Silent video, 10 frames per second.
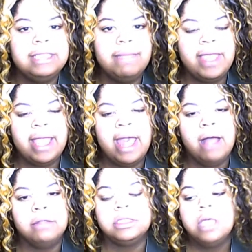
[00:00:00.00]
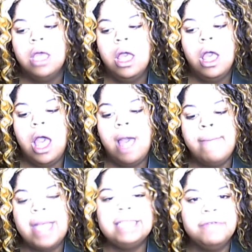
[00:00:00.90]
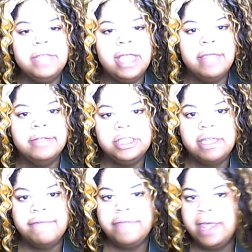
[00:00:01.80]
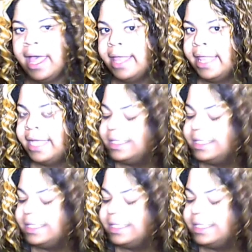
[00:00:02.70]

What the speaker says: something out. As for the other stuff that I, like